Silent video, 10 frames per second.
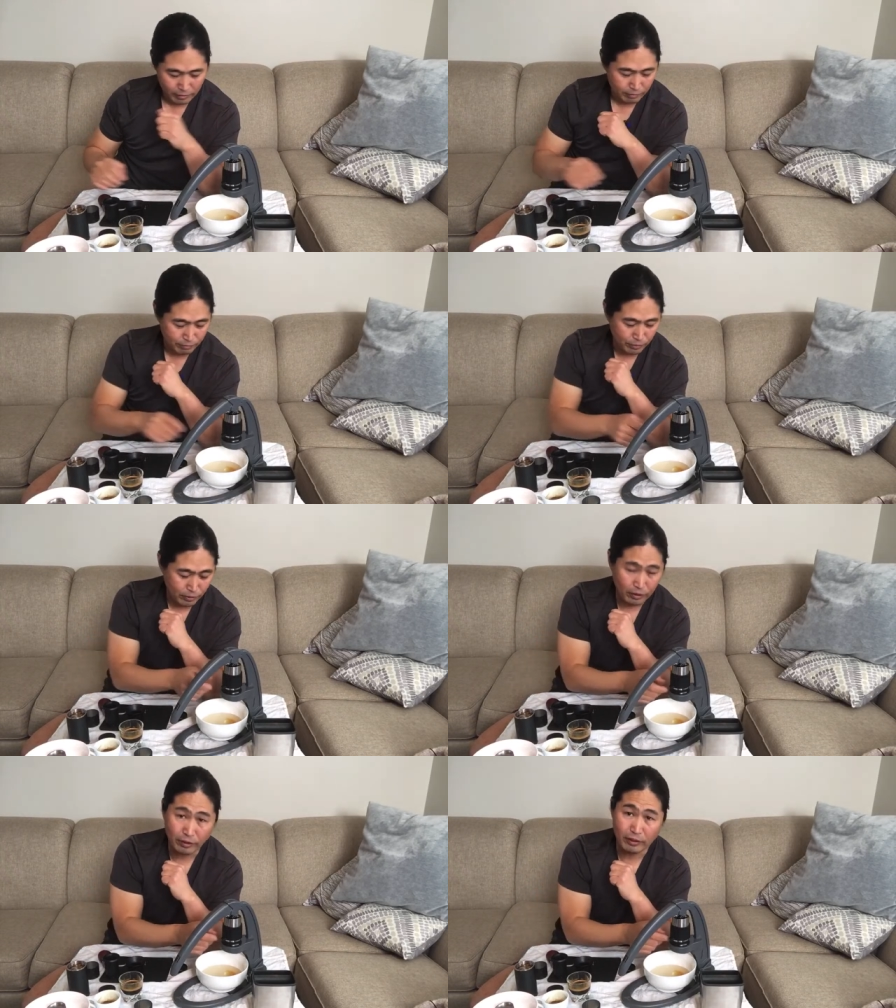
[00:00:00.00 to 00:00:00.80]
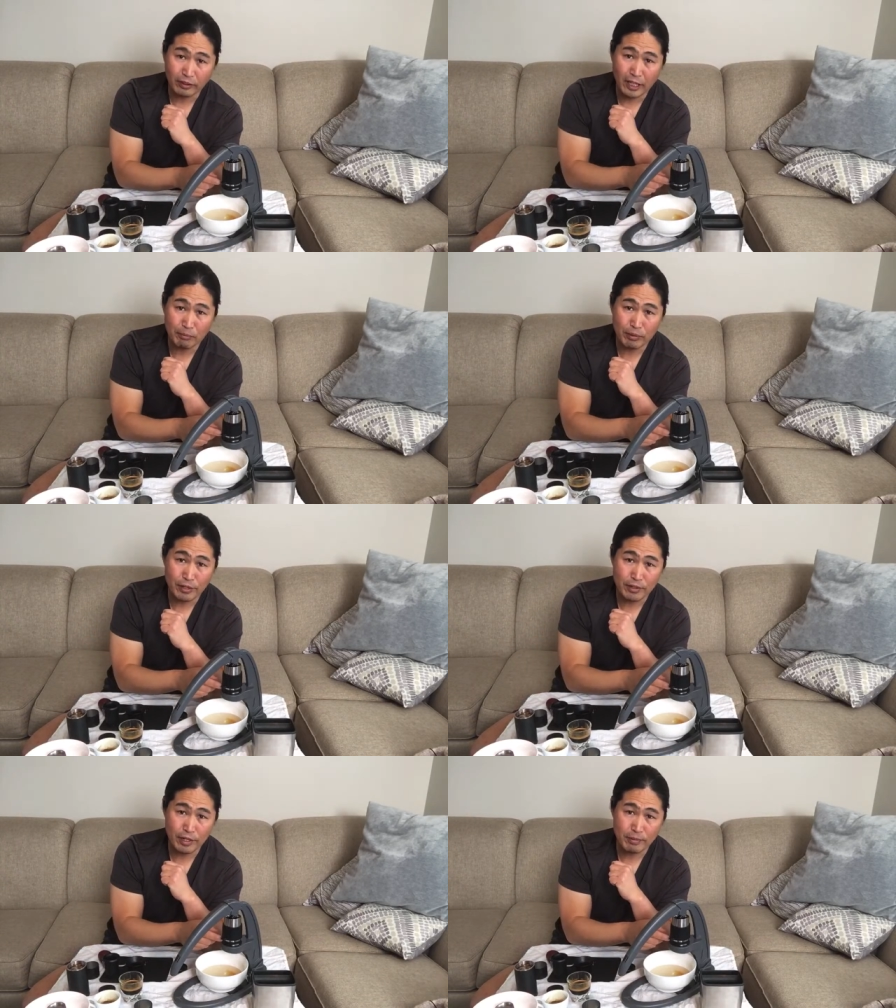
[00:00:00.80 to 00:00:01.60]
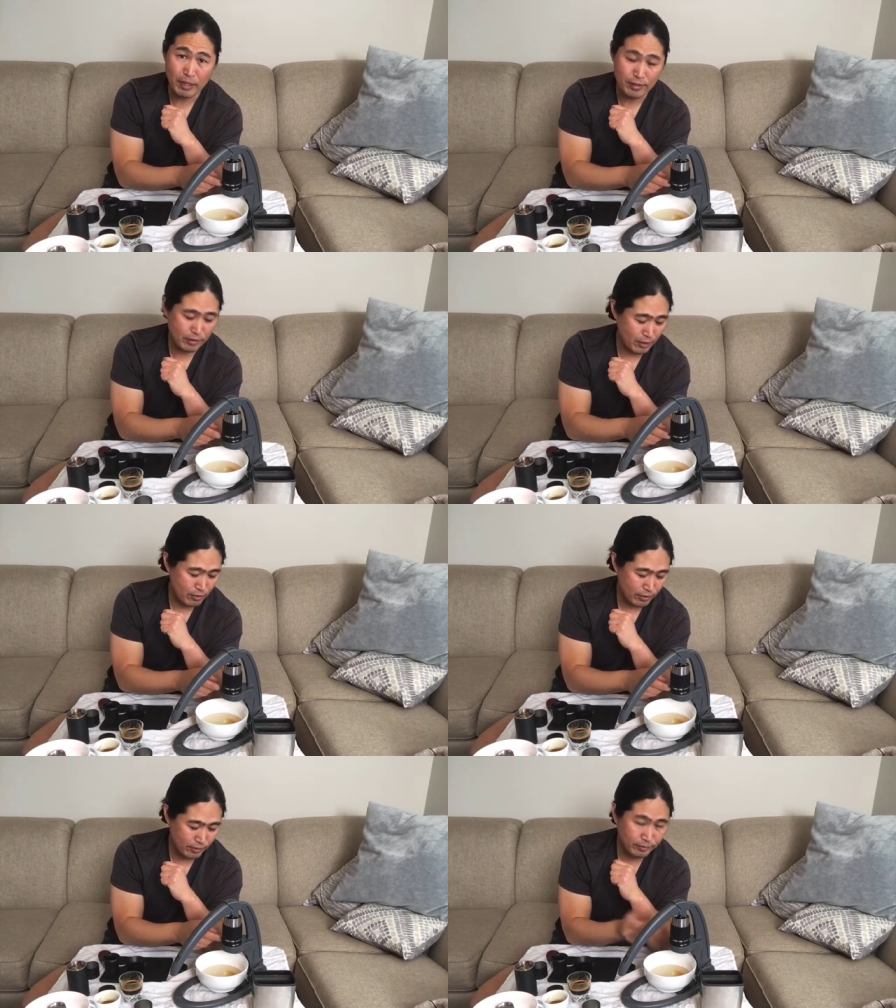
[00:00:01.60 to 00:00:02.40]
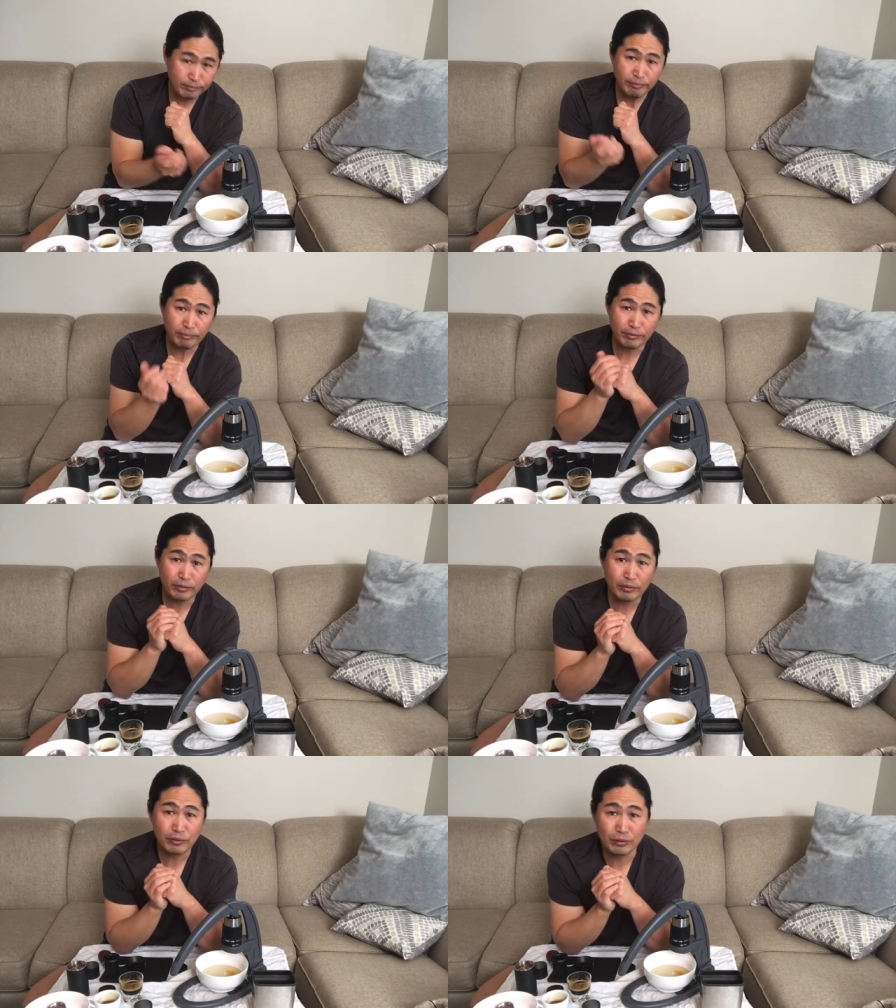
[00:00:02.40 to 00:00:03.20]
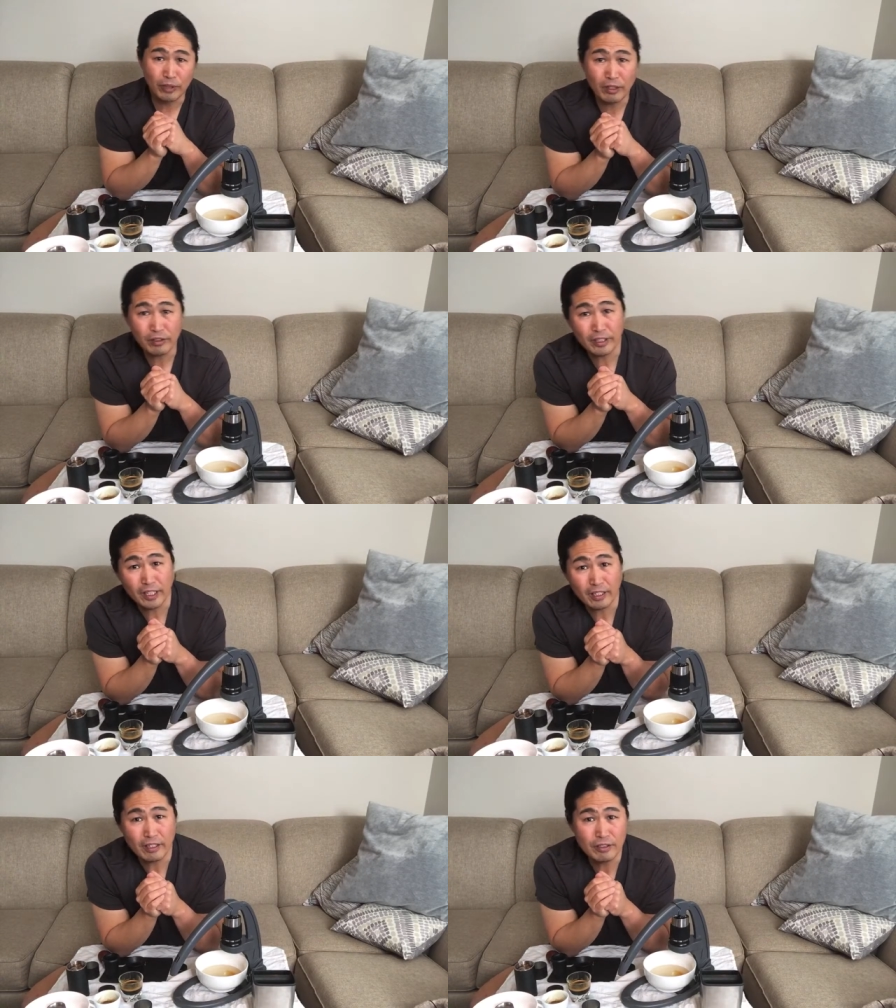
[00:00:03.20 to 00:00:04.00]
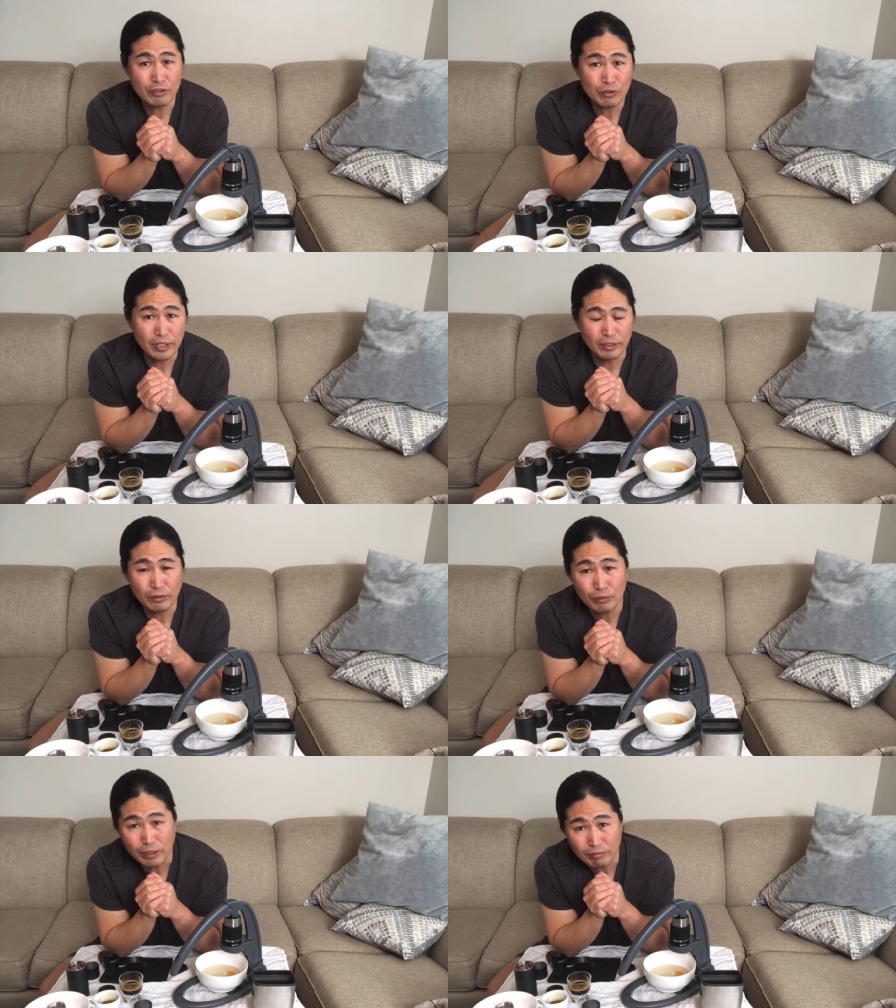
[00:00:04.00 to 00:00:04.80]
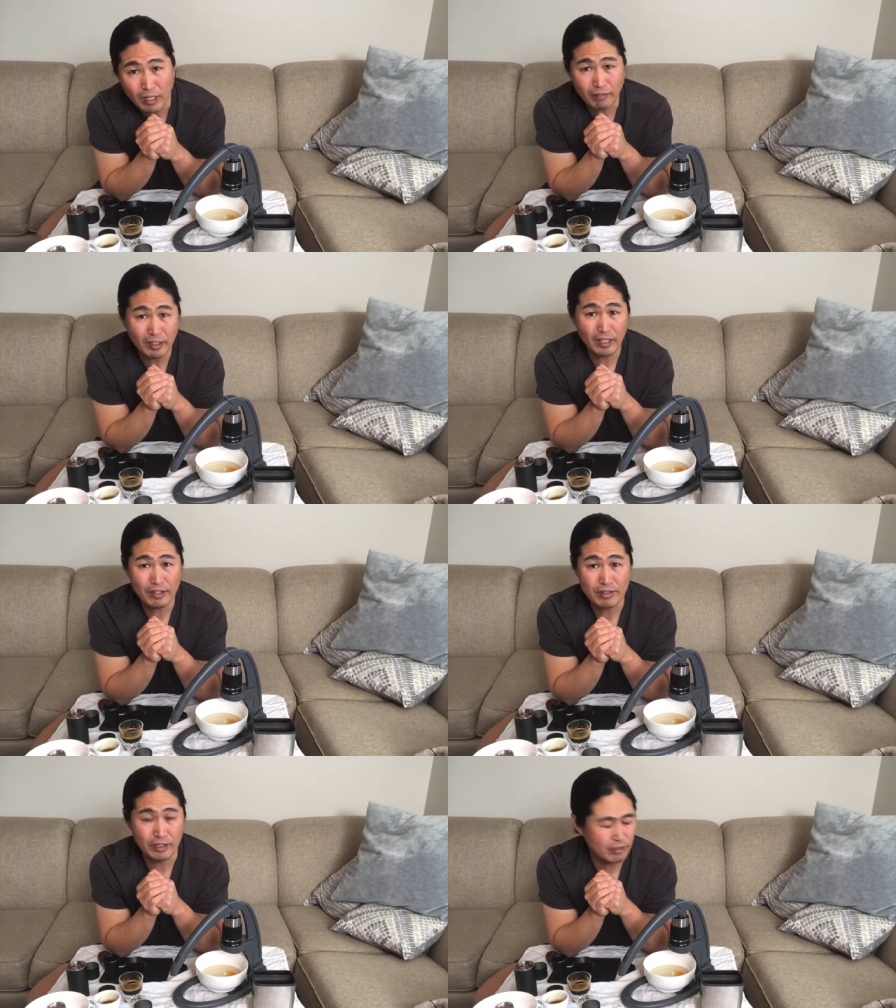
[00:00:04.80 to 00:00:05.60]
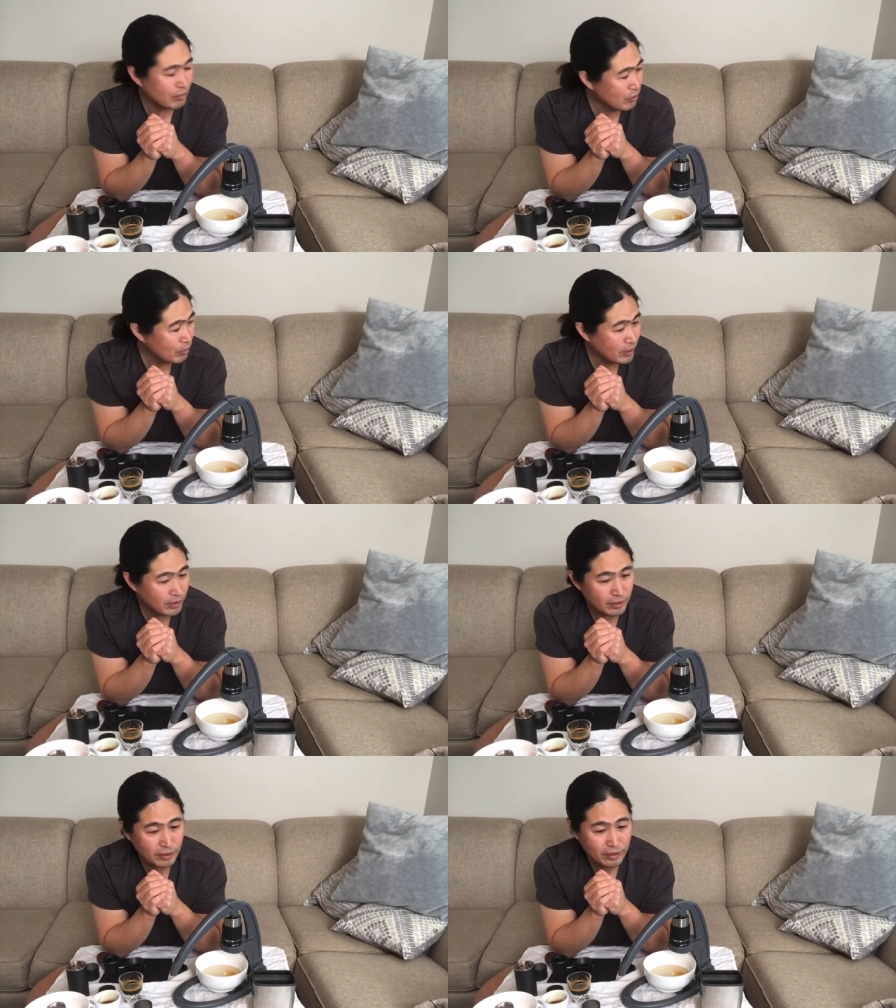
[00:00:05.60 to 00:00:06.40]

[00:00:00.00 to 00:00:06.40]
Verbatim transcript: for the non-pressurized baskets. So you're looking at one hundred twenty-five dollars into it.